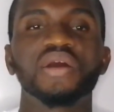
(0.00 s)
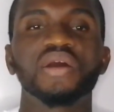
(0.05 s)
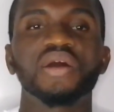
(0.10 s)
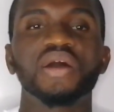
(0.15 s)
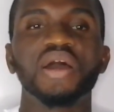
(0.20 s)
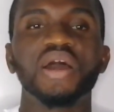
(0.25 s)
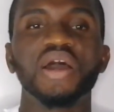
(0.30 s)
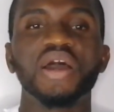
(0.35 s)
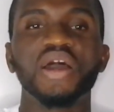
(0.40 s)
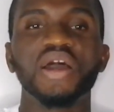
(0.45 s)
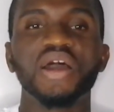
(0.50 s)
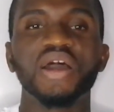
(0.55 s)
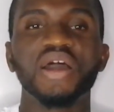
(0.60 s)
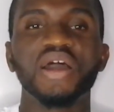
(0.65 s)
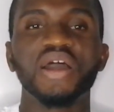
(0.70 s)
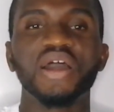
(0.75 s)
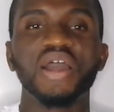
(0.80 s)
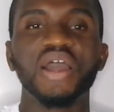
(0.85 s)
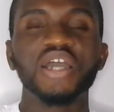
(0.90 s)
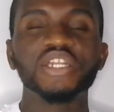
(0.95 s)

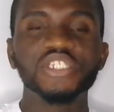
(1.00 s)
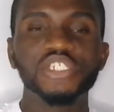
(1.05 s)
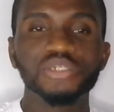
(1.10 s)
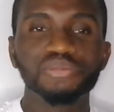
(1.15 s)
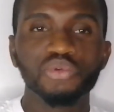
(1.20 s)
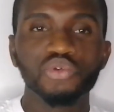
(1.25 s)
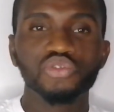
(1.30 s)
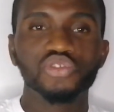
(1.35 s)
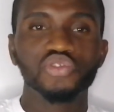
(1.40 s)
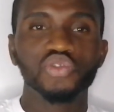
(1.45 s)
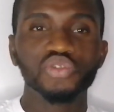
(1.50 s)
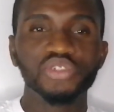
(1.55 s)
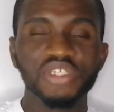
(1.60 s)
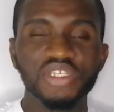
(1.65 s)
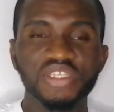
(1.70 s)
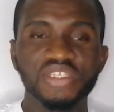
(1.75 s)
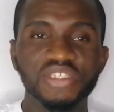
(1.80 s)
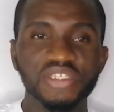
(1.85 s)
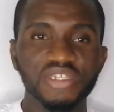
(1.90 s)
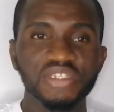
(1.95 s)
uh, attribute to
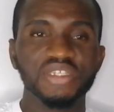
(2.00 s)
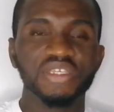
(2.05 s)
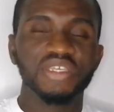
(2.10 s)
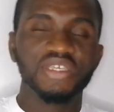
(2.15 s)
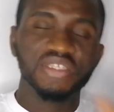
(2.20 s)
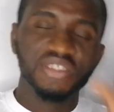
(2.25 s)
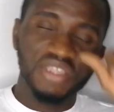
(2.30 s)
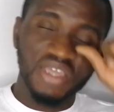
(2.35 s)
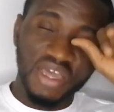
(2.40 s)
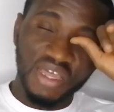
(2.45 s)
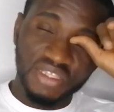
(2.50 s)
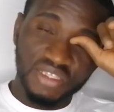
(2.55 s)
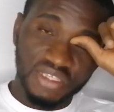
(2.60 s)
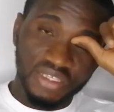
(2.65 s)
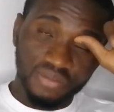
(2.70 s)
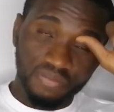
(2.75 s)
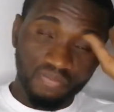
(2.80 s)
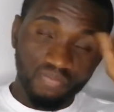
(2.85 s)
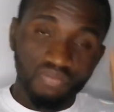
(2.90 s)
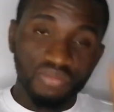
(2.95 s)
this seed is that
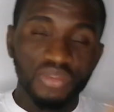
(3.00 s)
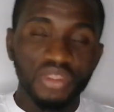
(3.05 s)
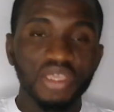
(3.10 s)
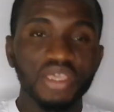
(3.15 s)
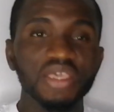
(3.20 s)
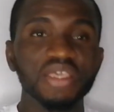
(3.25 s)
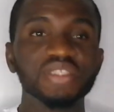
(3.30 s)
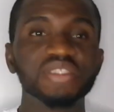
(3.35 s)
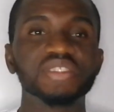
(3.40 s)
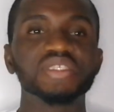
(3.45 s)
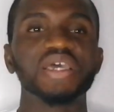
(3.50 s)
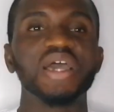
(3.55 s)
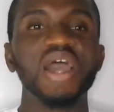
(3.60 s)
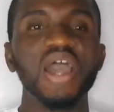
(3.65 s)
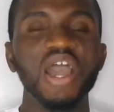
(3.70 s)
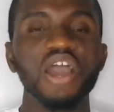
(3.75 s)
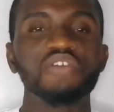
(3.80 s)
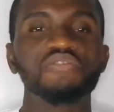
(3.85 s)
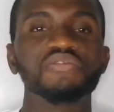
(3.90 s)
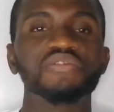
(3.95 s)
it
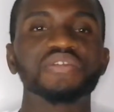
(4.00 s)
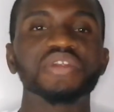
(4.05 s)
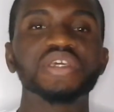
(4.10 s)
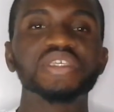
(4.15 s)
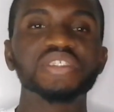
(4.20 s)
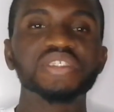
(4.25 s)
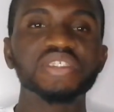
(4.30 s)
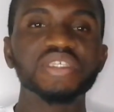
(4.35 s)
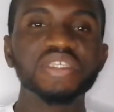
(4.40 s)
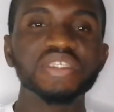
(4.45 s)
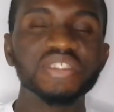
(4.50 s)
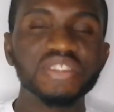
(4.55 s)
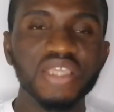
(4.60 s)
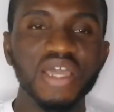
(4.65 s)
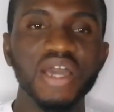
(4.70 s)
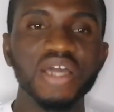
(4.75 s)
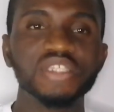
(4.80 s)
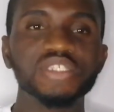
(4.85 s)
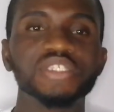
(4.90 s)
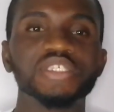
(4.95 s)
have
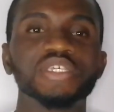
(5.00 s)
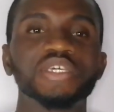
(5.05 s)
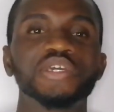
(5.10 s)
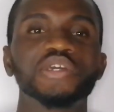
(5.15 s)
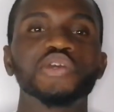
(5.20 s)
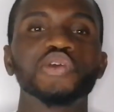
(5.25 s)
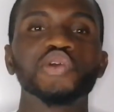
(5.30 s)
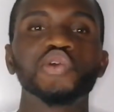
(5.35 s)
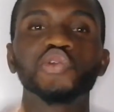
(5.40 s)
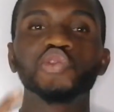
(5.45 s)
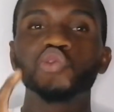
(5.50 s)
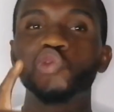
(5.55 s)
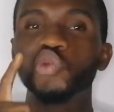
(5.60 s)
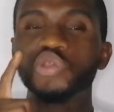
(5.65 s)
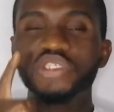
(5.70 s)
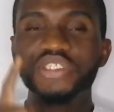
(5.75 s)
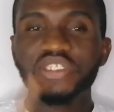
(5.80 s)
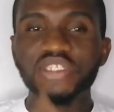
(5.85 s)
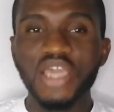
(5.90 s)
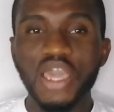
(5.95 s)
resistance to
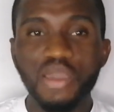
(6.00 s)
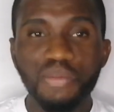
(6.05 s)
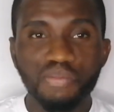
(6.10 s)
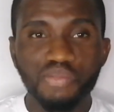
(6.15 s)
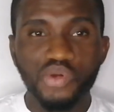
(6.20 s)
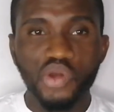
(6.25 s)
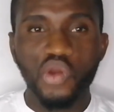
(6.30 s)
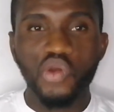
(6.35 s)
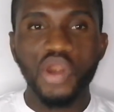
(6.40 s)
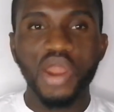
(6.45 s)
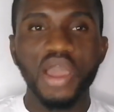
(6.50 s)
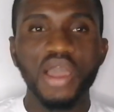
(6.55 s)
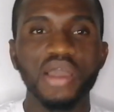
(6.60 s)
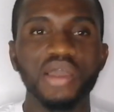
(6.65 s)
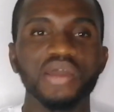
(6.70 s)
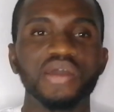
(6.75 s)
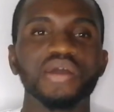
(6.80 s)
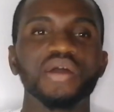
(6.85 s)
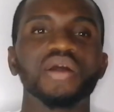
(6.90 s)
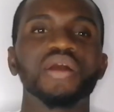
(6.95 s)
stem borer
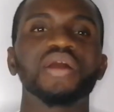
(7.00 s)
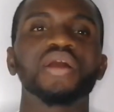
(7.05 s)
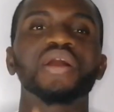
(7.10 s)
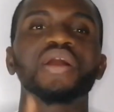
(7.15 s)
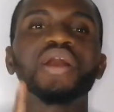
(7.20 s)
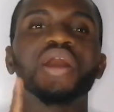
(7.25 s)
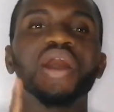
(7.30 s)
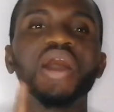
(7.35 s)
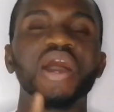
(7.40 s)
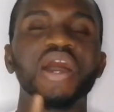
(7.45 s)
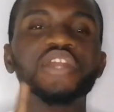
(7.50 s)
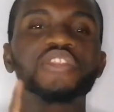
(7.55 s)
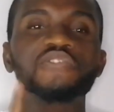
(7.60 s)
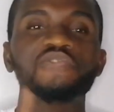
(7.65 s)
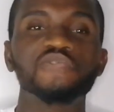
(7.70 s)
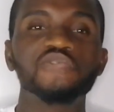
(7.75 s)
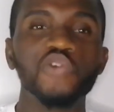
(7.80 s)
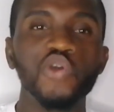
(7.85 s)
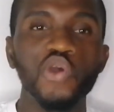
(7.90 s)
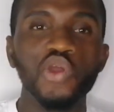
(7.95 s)
and
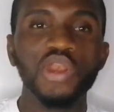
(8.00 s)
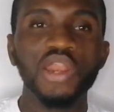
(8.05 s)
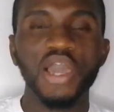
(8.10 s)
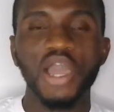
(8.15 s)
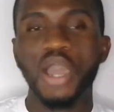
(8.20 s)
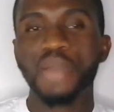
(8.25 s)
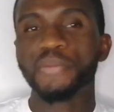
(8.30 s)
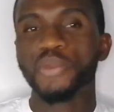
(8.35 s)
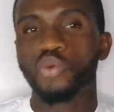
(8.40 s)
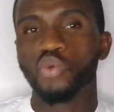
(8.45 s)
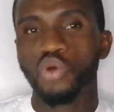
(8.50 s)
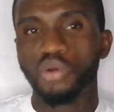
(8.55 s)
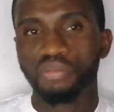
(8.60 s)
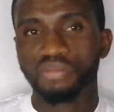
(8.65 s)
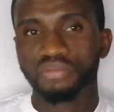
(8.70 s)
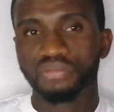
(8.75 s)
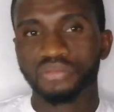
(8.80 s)
fall armyworm